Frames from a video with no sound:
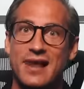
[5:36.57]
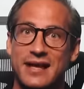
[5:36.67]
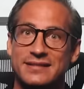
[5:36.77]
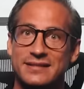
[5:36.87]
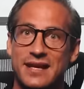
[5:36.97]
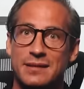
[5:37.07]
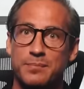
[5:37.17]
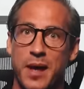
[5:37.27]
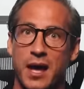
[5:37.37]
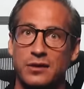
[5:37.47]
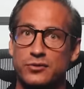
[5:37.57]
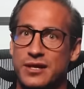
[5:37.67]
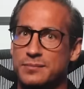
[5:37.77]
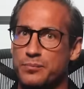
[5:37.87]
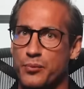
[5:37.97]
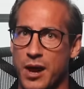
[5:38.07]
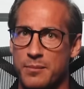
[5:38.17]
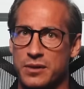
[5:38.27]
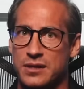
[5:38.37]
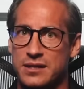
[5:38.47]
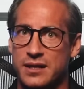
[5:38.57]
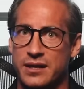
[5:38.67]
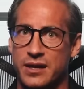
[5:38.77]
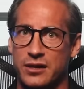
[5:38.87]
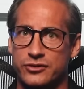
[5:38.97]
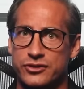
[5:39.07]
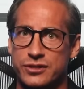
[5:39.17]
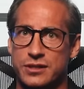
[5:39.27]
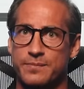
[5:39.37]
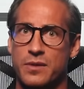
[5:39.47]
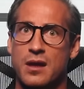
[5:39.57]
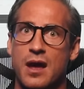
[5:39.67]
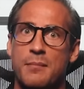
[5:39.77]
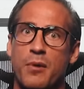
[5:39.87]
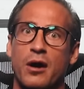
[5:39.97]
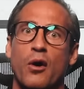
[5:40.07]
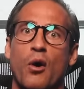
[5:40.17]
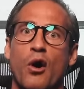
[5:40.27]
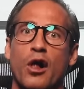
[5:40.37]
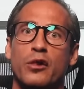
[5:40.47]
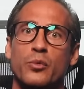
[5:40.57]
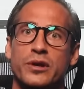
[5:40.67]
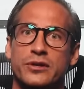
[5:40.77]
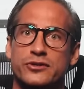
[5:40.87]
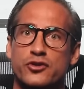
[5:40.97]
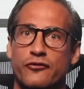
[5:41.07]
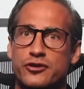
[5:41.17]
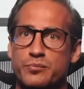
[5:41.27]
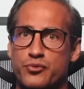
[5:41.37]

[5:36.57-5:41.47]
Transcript: Let's get back to that Premier League analogy among all winners of the